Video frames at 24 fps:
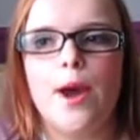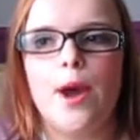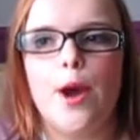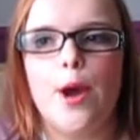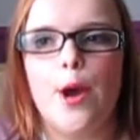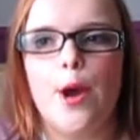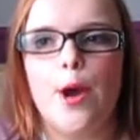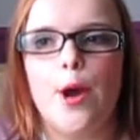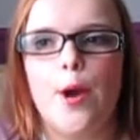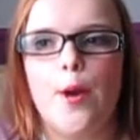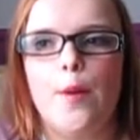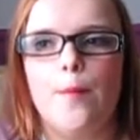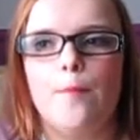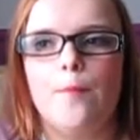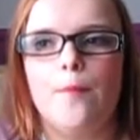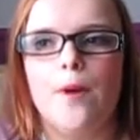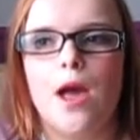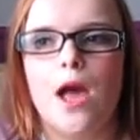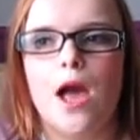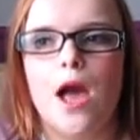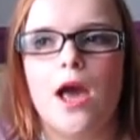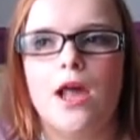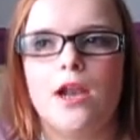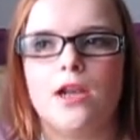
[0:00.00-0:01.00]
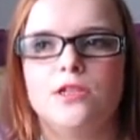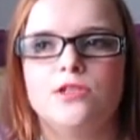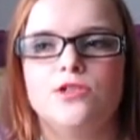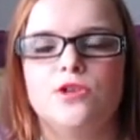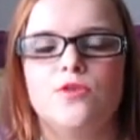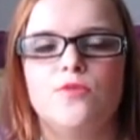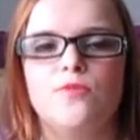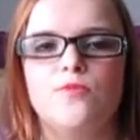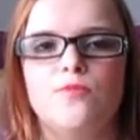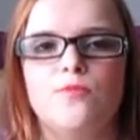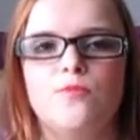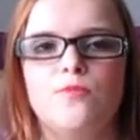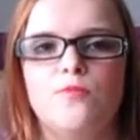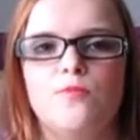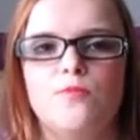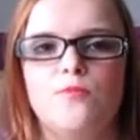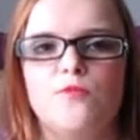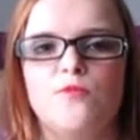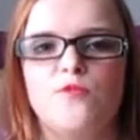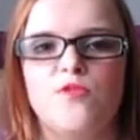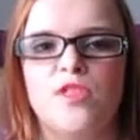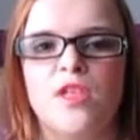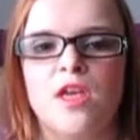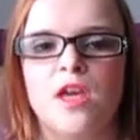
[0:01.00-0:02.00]
And I don't
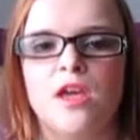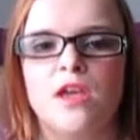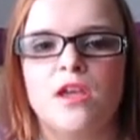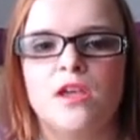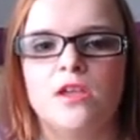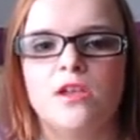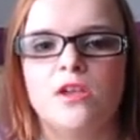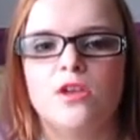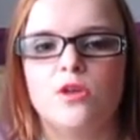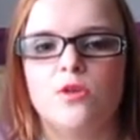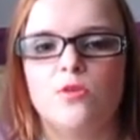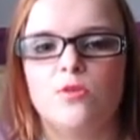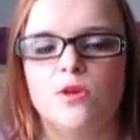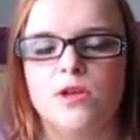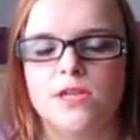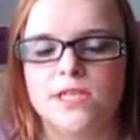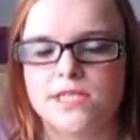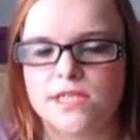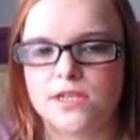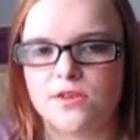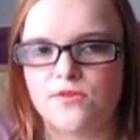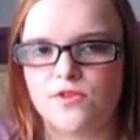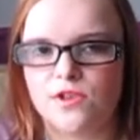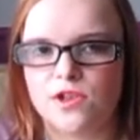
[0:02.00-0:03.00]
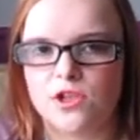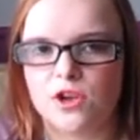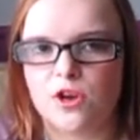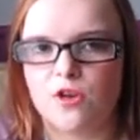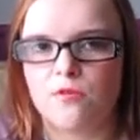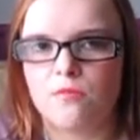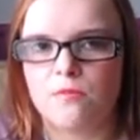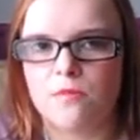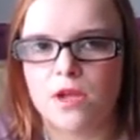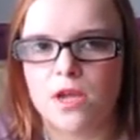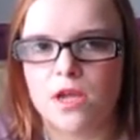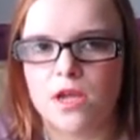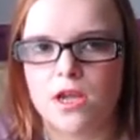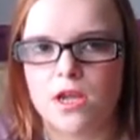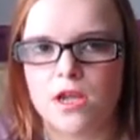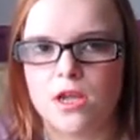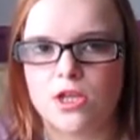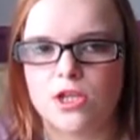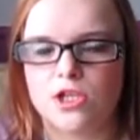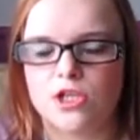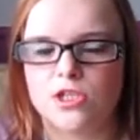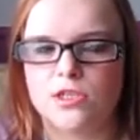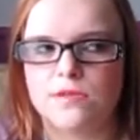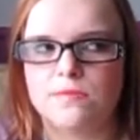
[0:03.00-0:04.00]
think you want to see a video of me
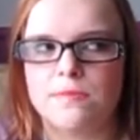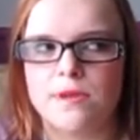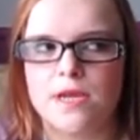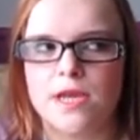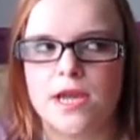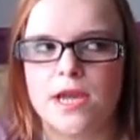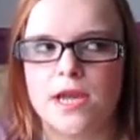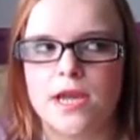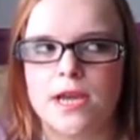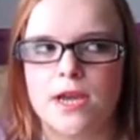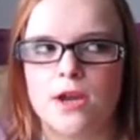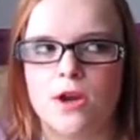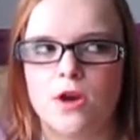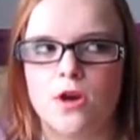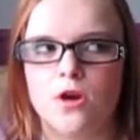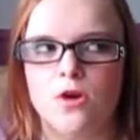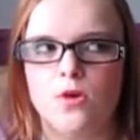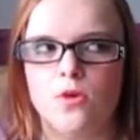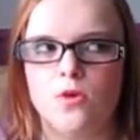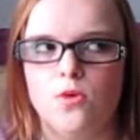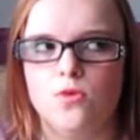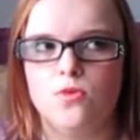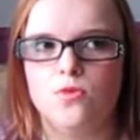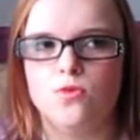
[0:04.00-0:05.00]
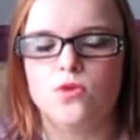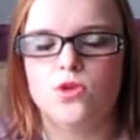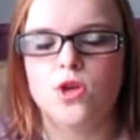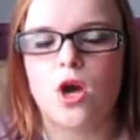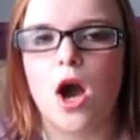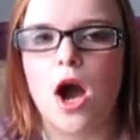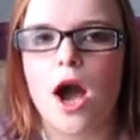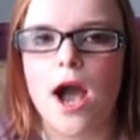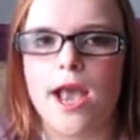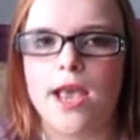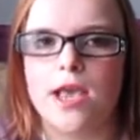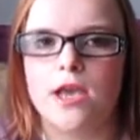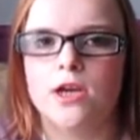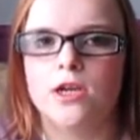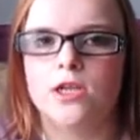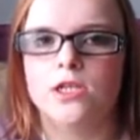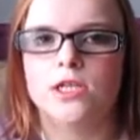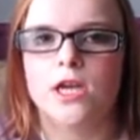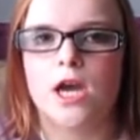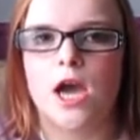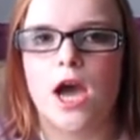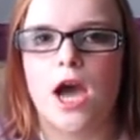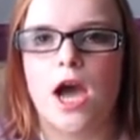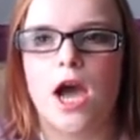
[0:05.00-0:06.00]
just being all tired
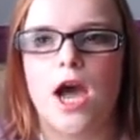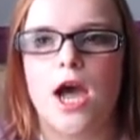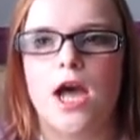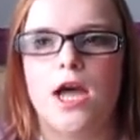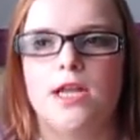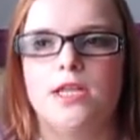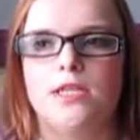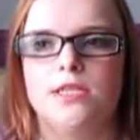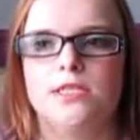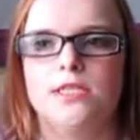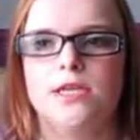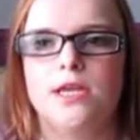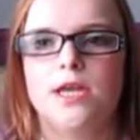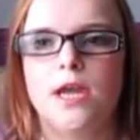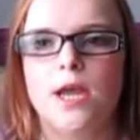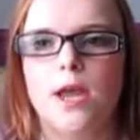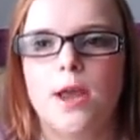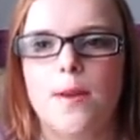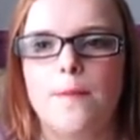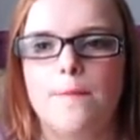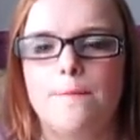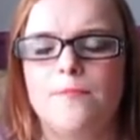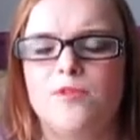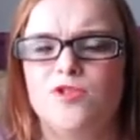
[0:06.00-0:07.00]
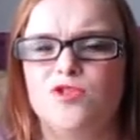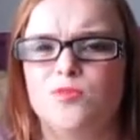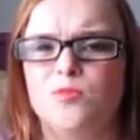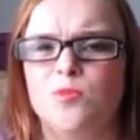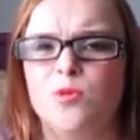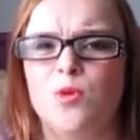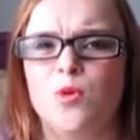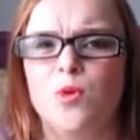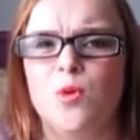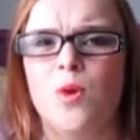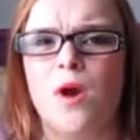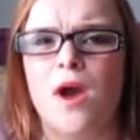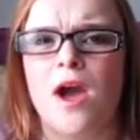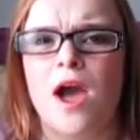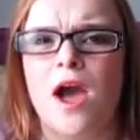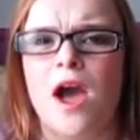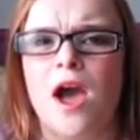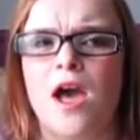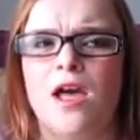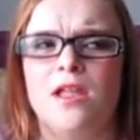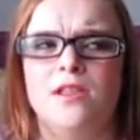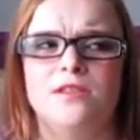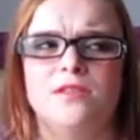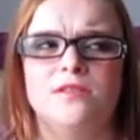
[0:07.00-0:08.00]
and miserable
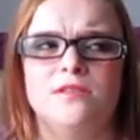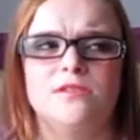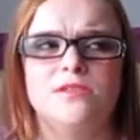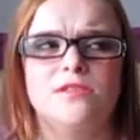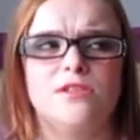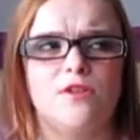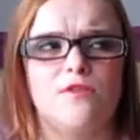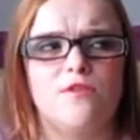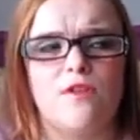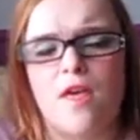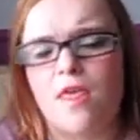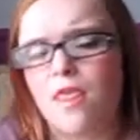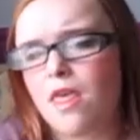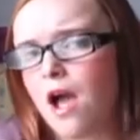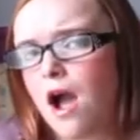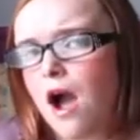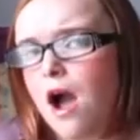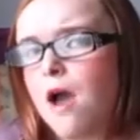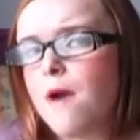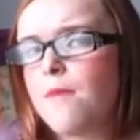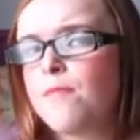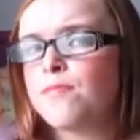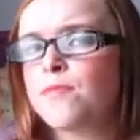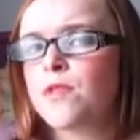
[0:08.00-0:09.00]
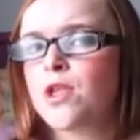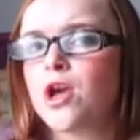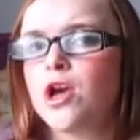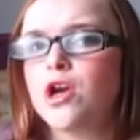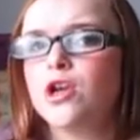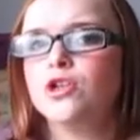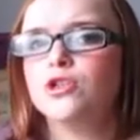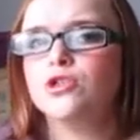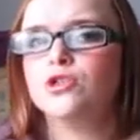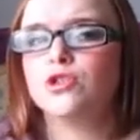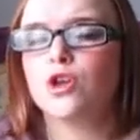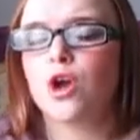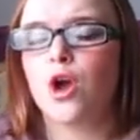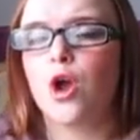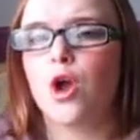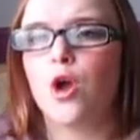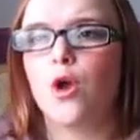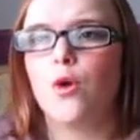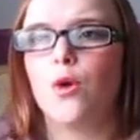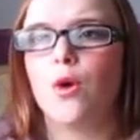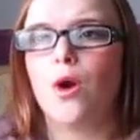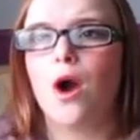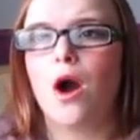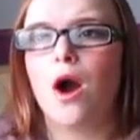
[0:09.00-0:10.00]
and stuff like that. So
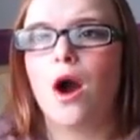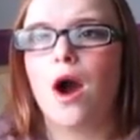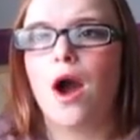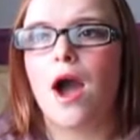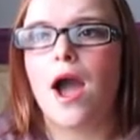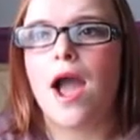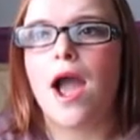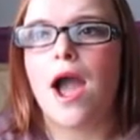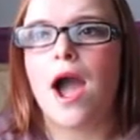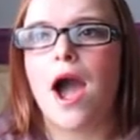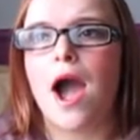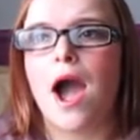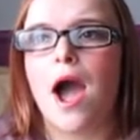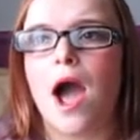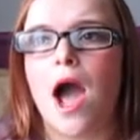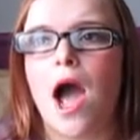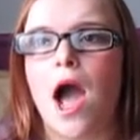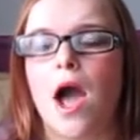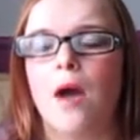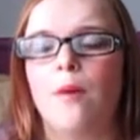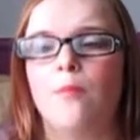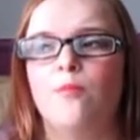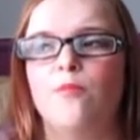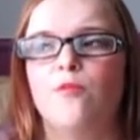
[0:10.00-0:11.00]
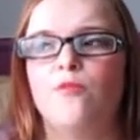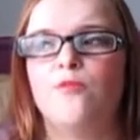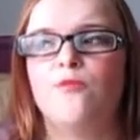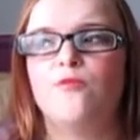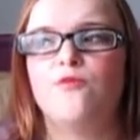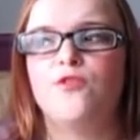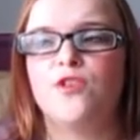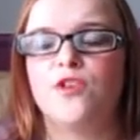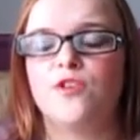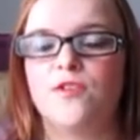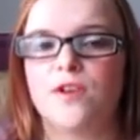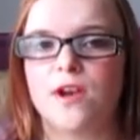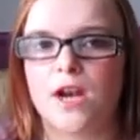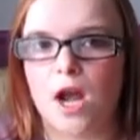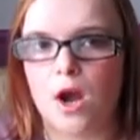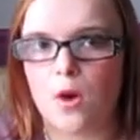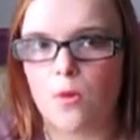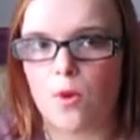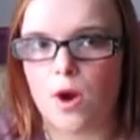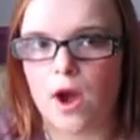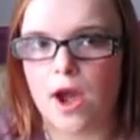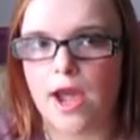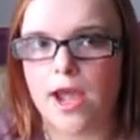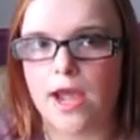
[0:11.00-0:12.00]
I am figuring out a
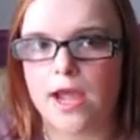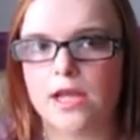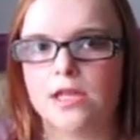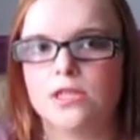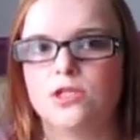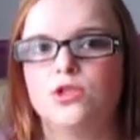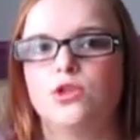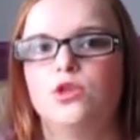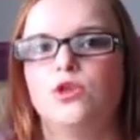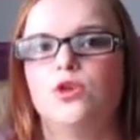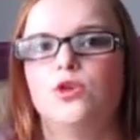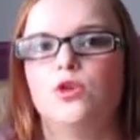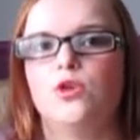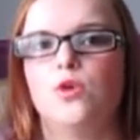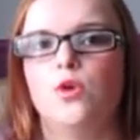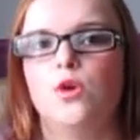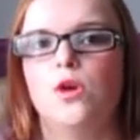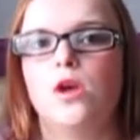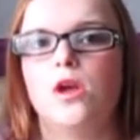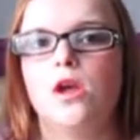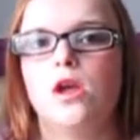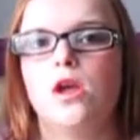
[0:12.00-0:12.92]
way to